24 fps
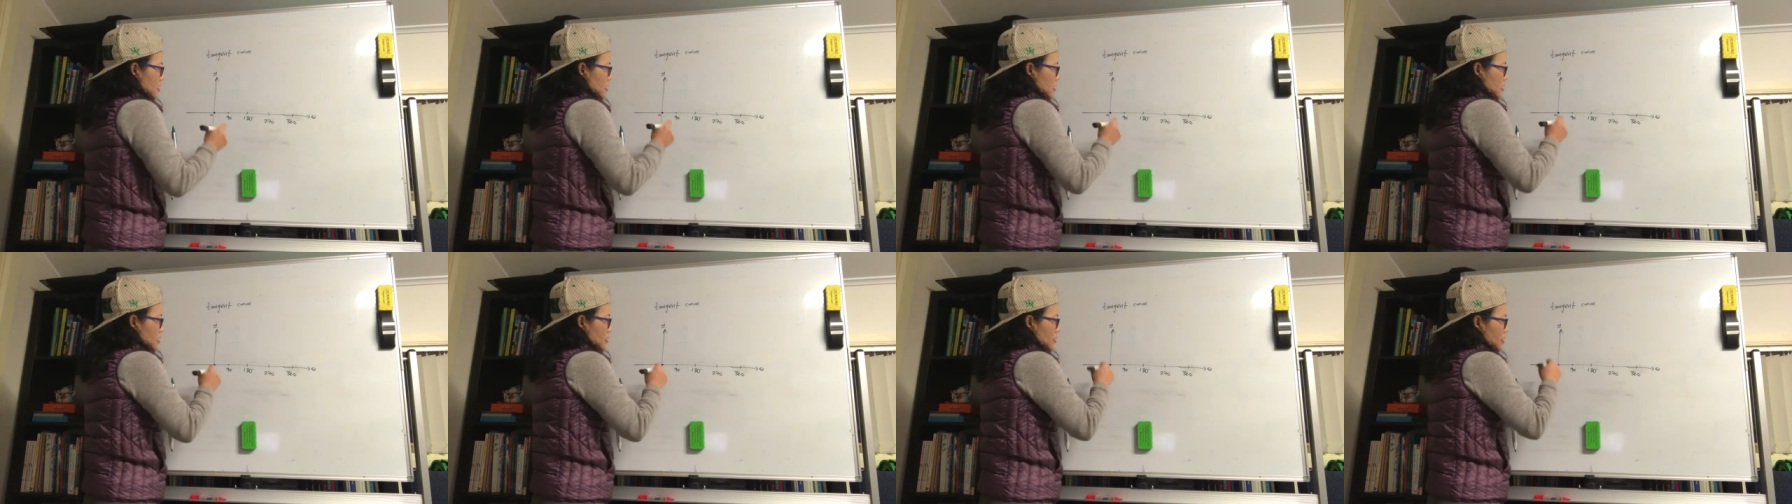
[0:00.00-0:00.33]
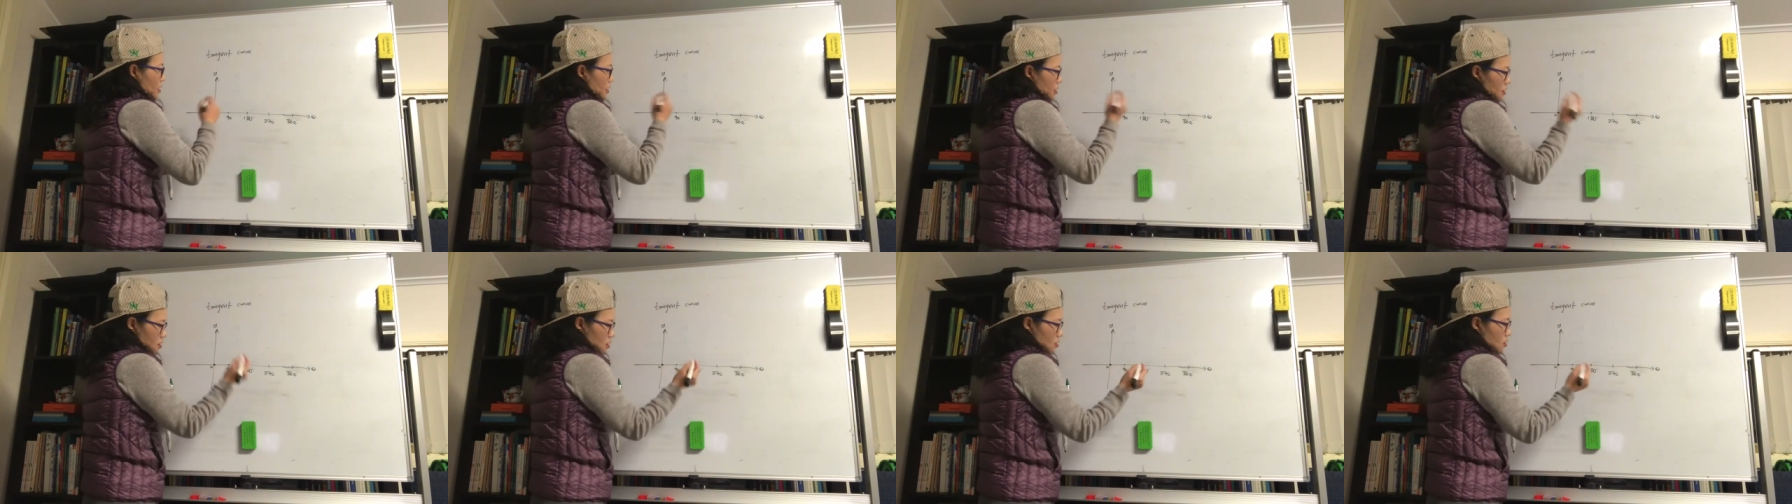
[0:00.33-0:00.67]
I'm going
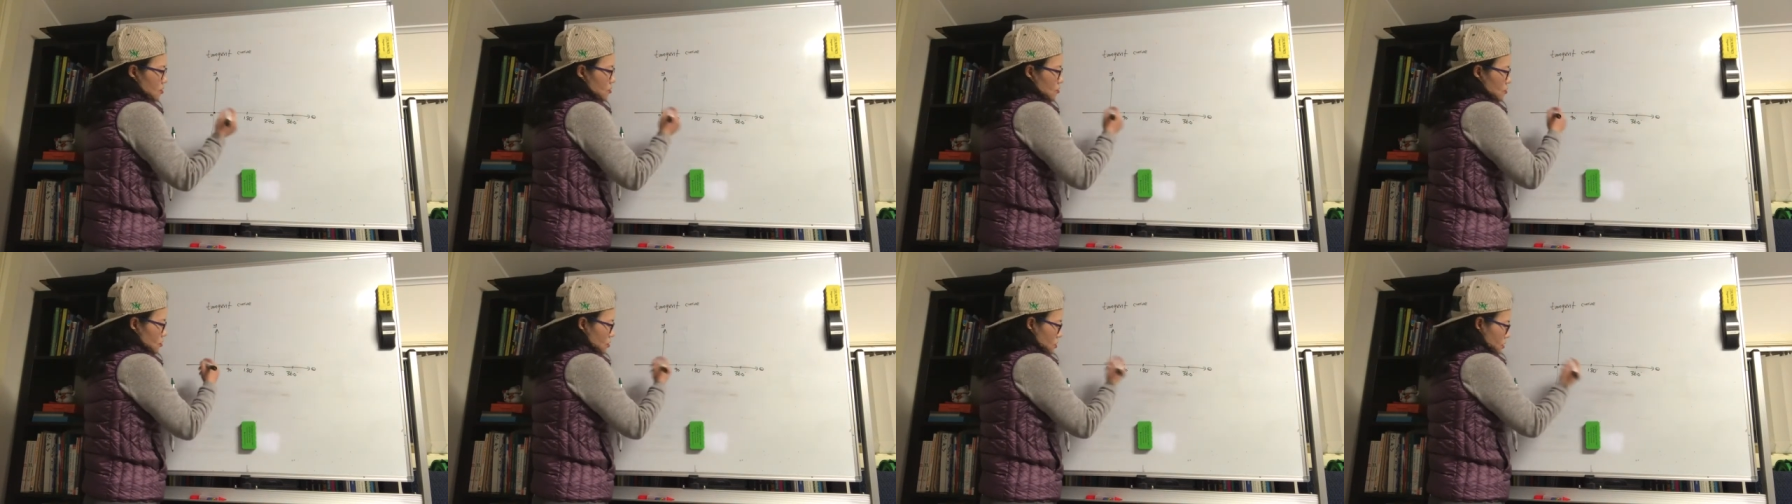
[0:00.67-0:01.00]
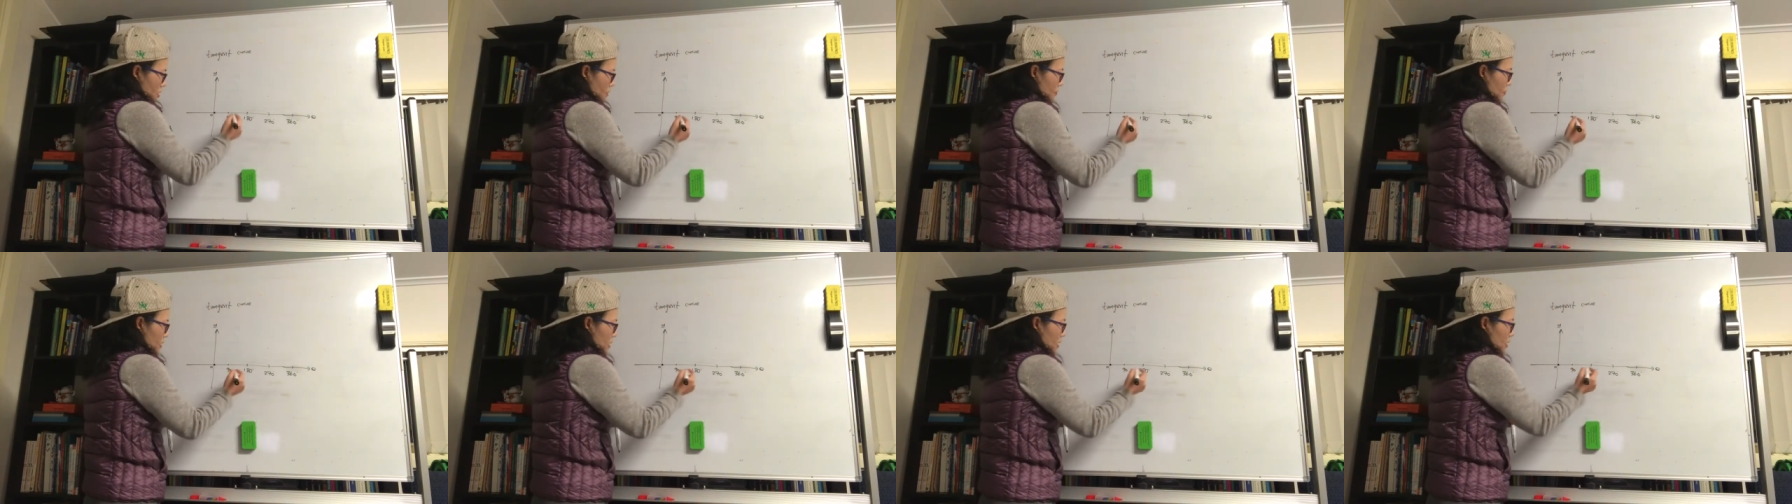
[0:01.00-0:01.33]
to just do
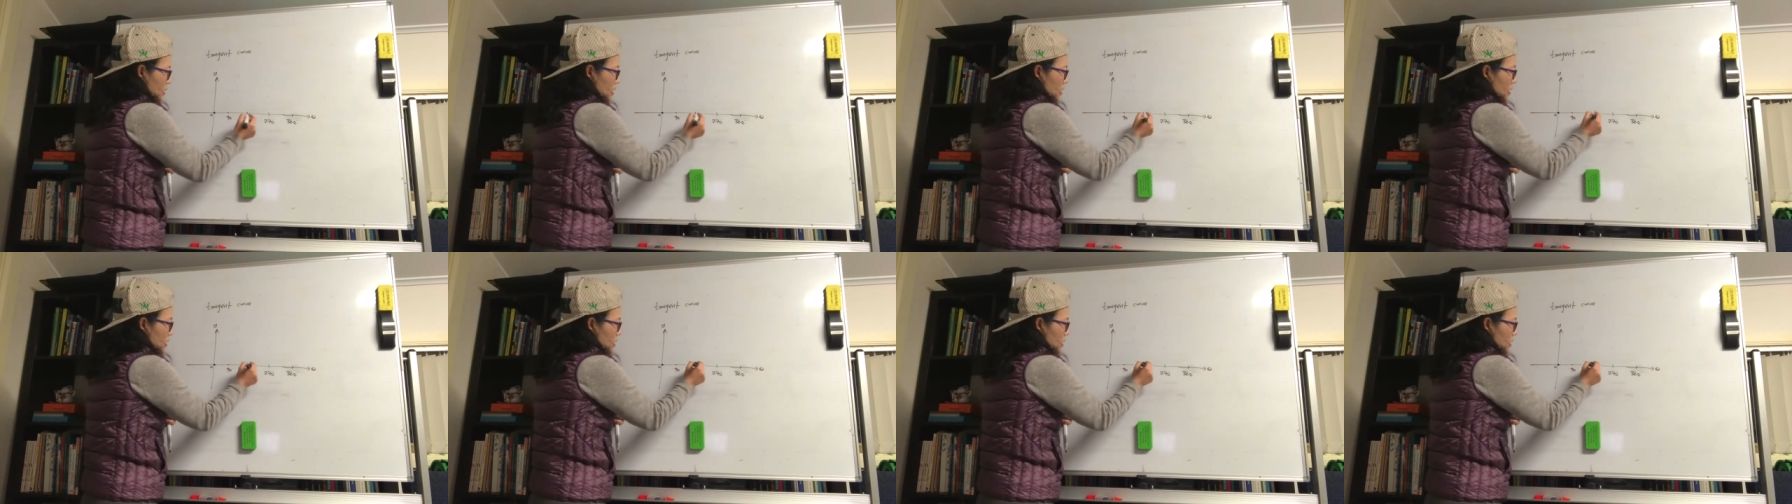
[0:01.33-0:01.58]
something.